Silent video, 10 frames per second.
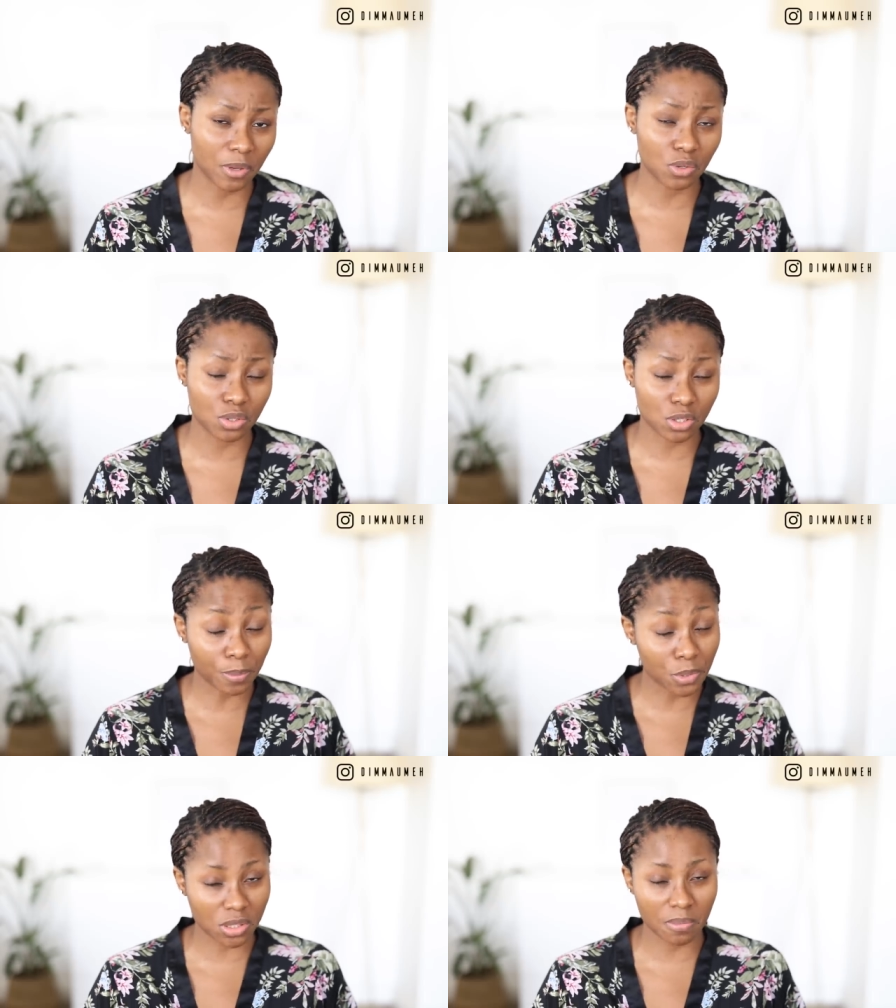you
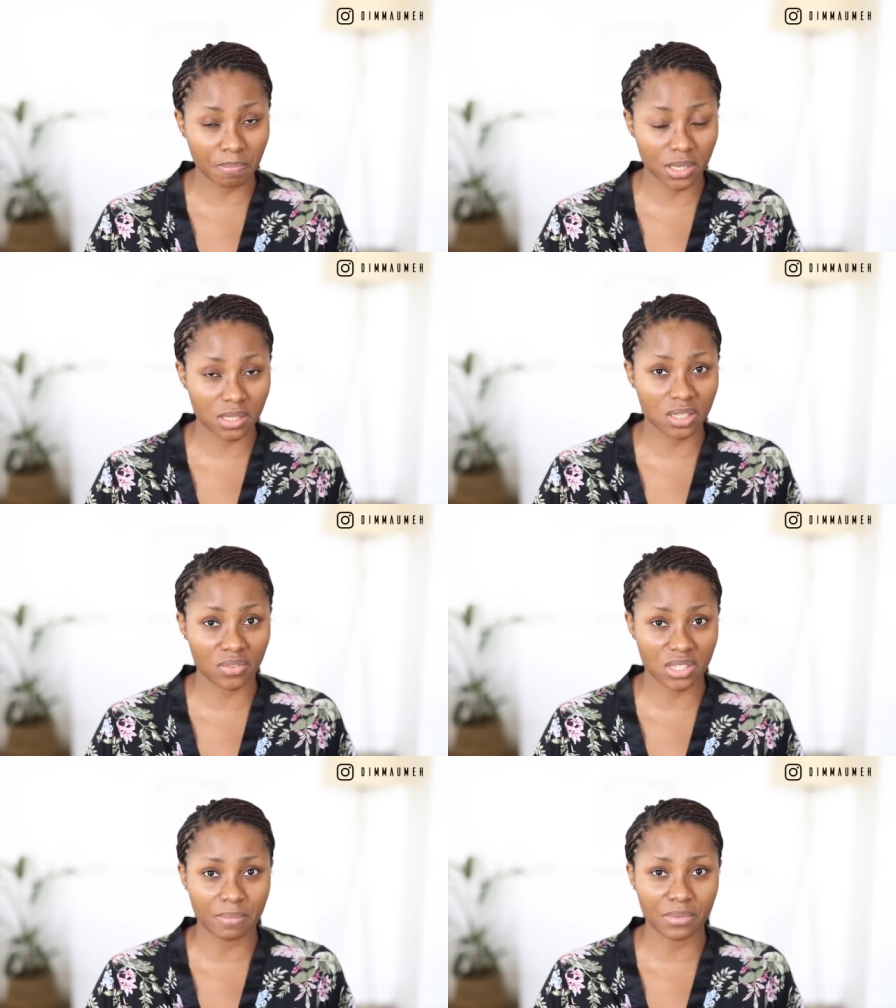stopped using Pixi's
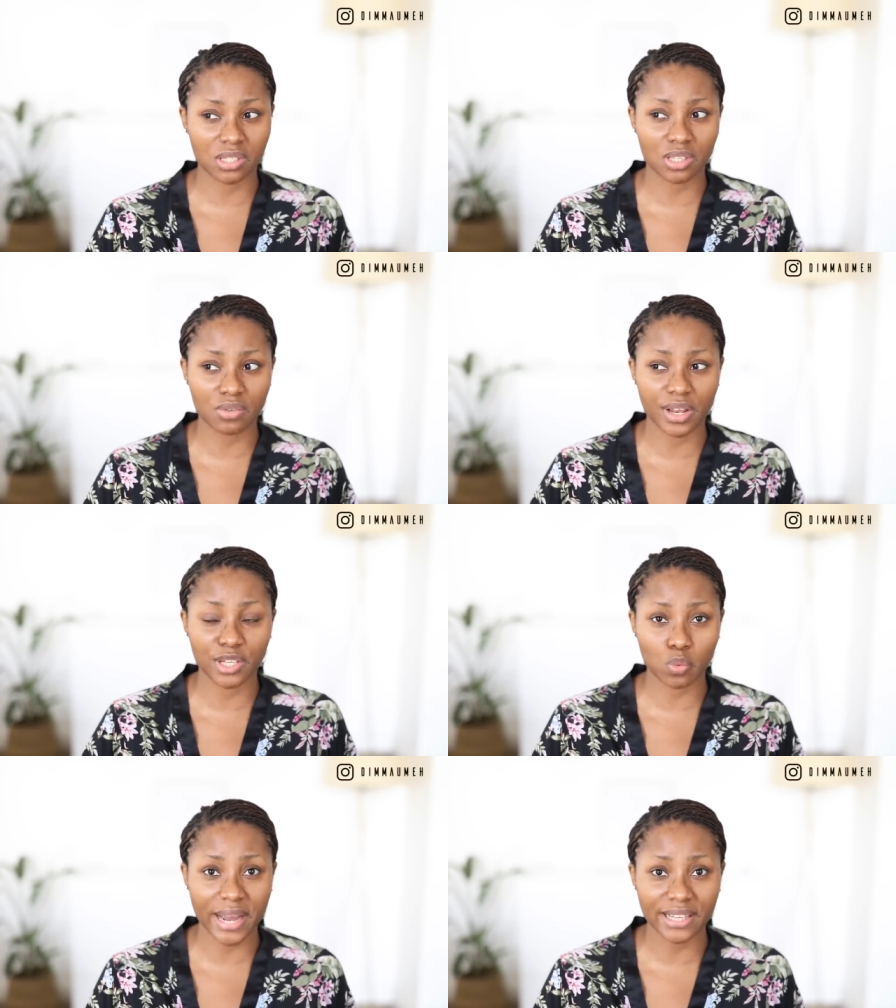vitamin C
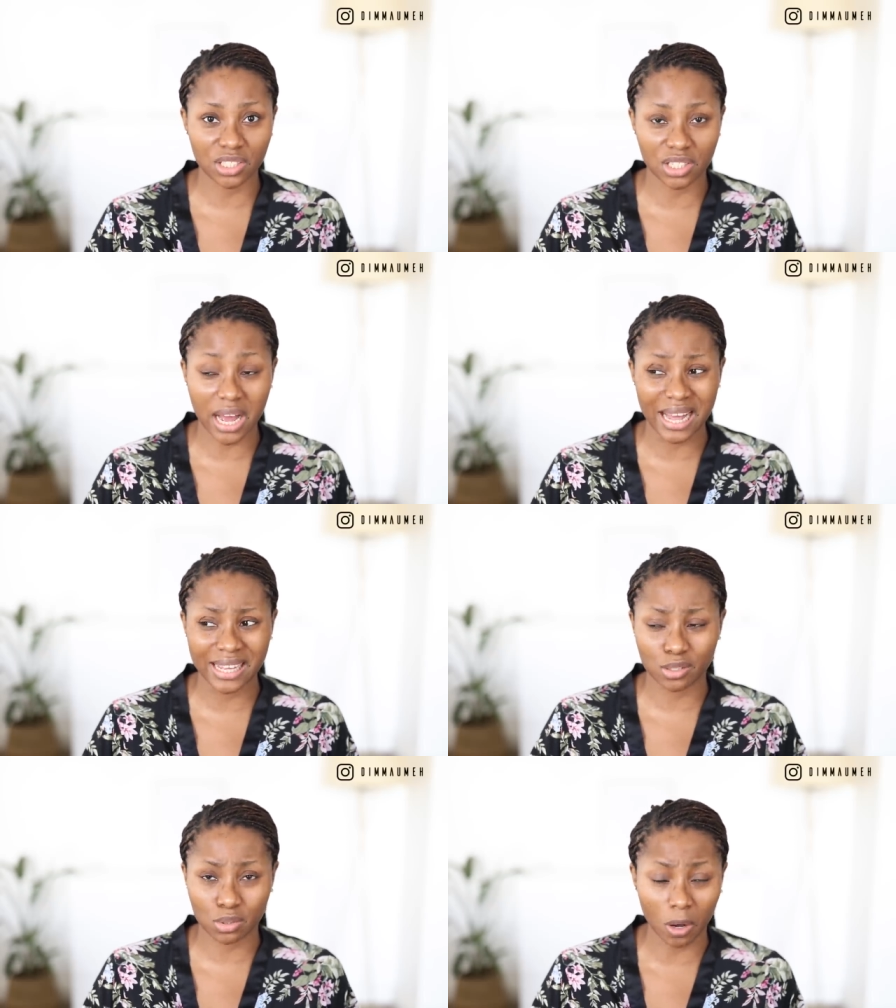range. Why did
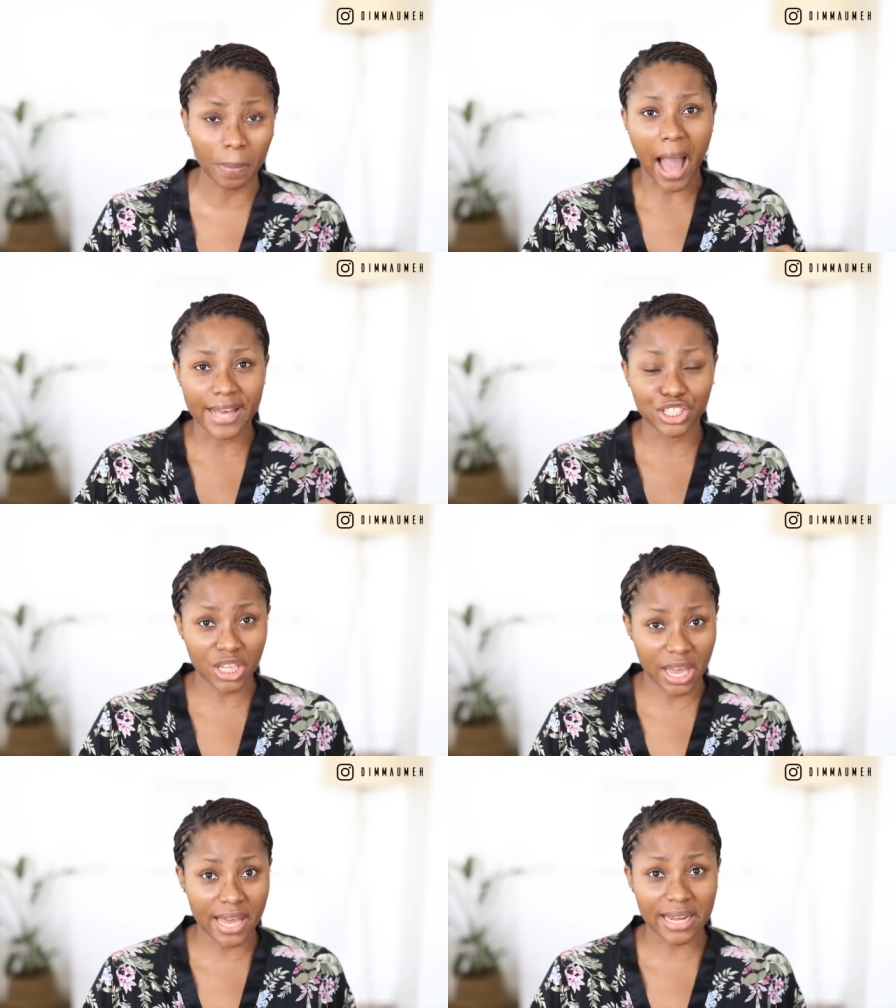I stop? I
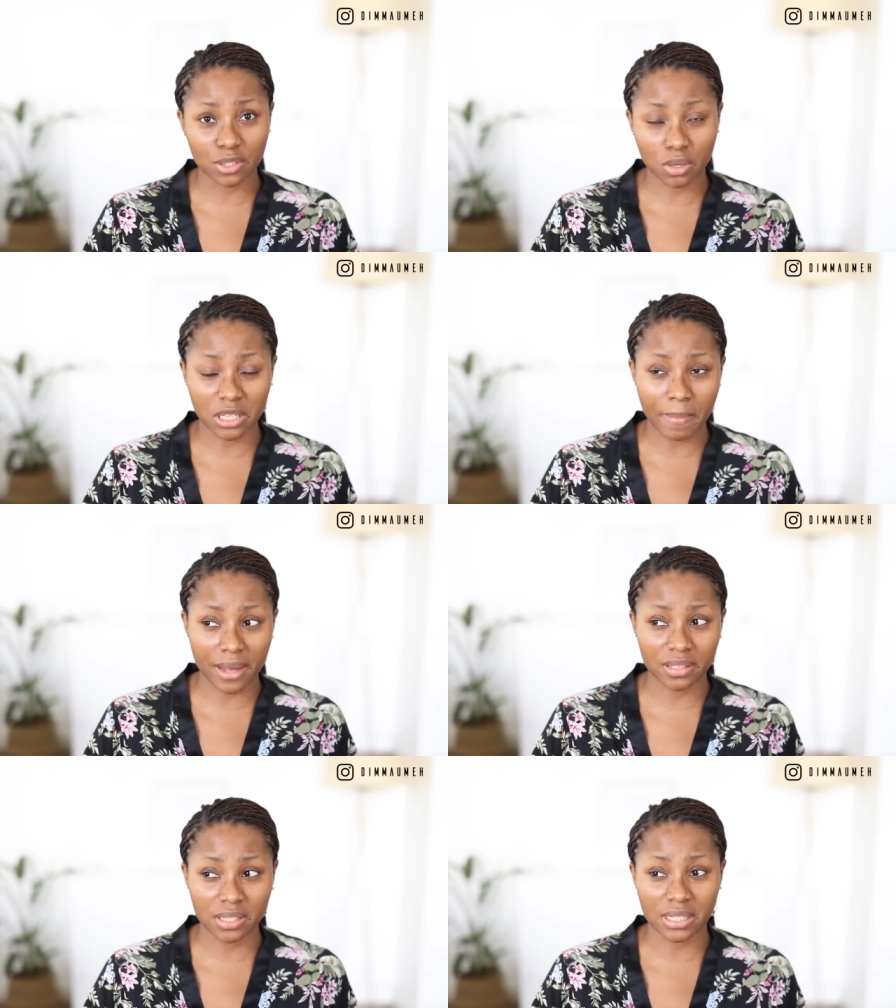shared and talked
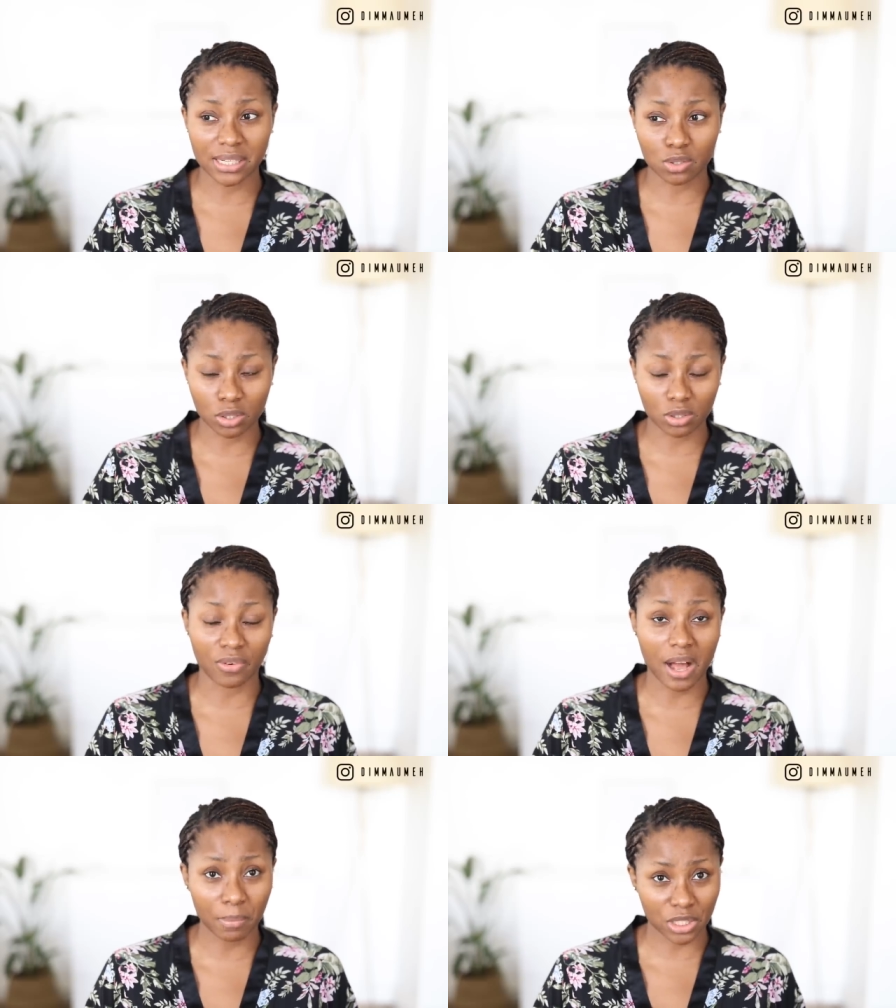about it and talked
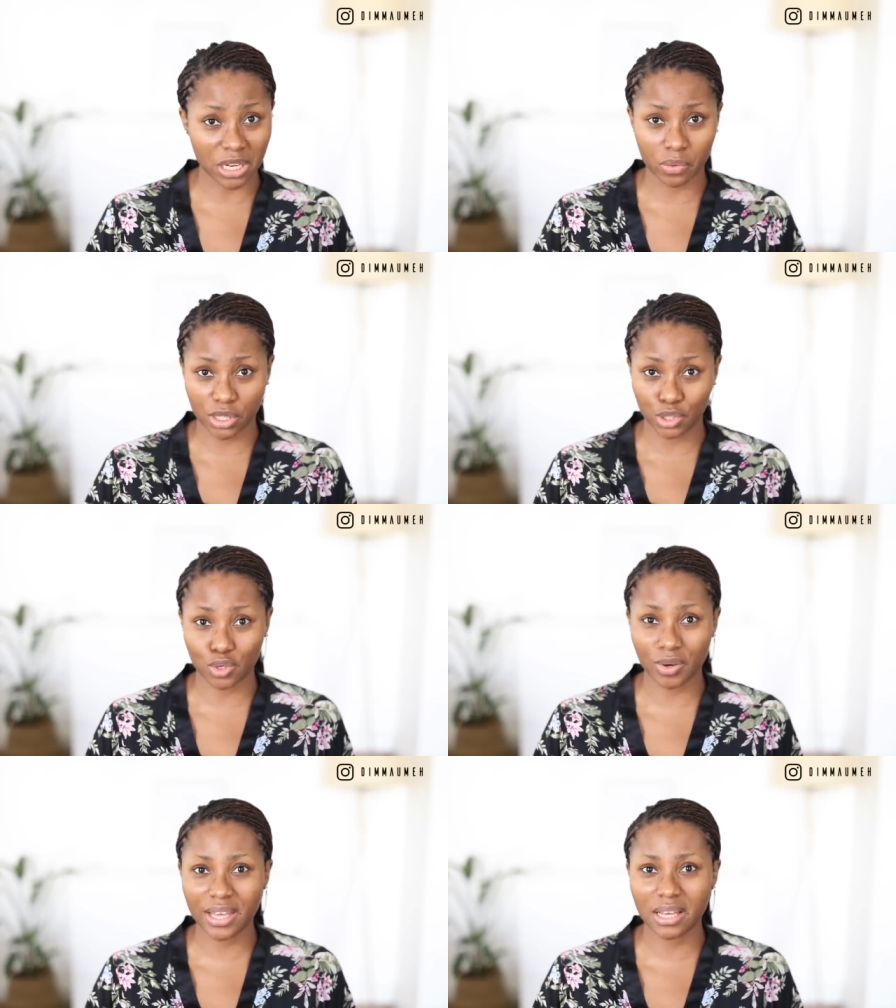of how much I was
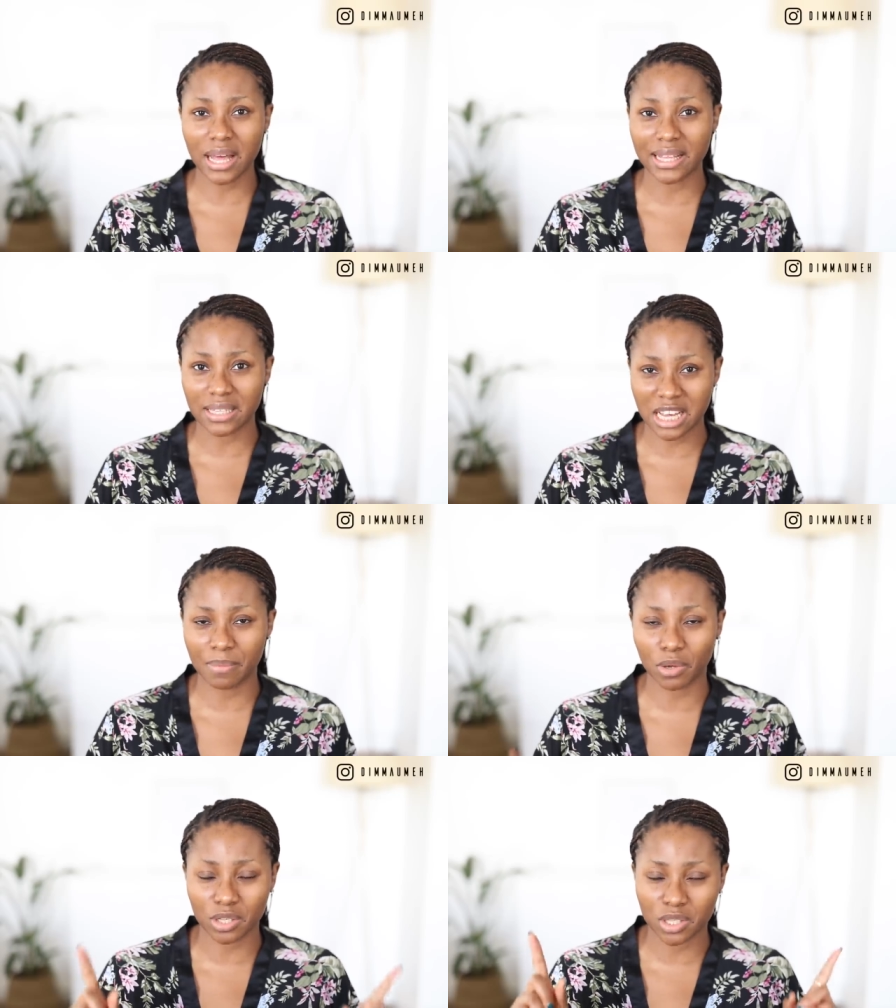enjoying it at the
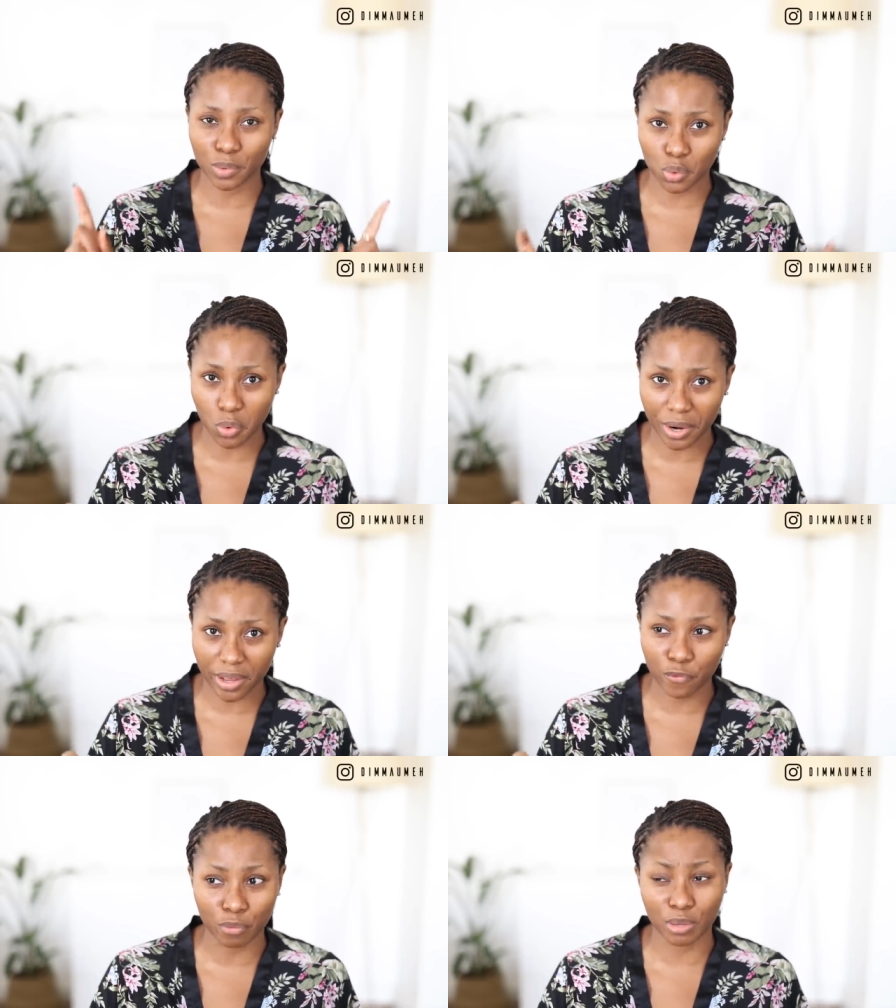time because it was
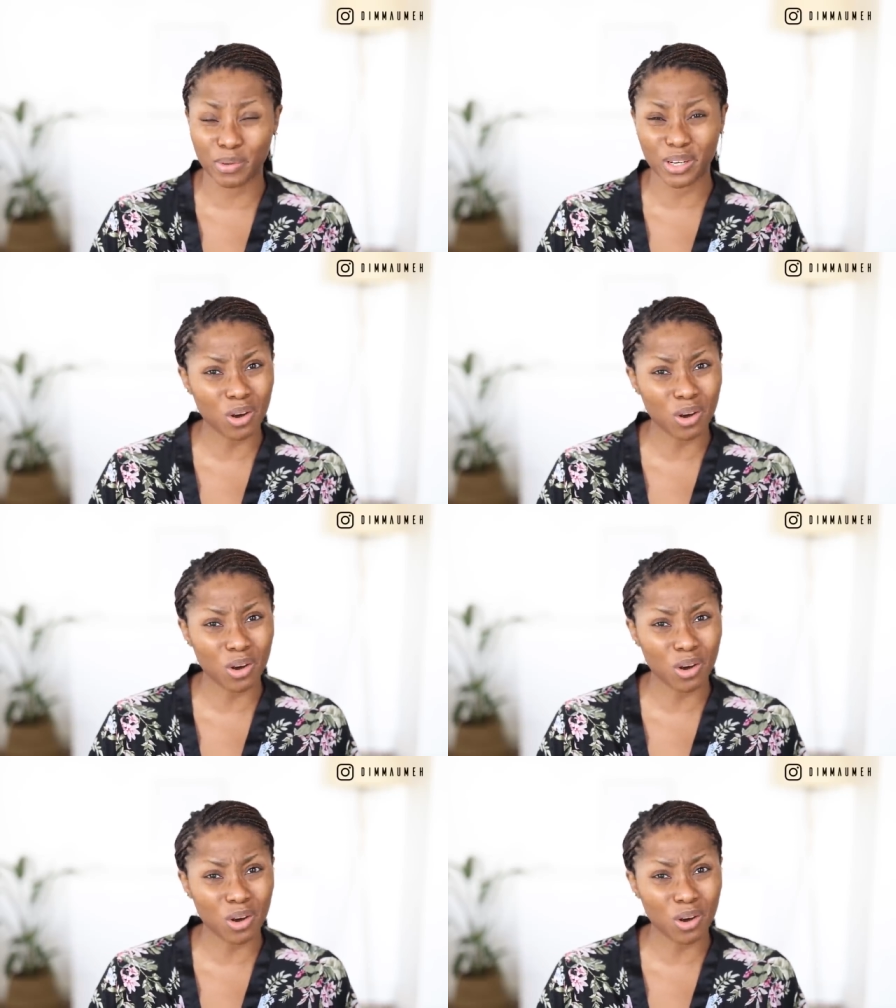working for me. But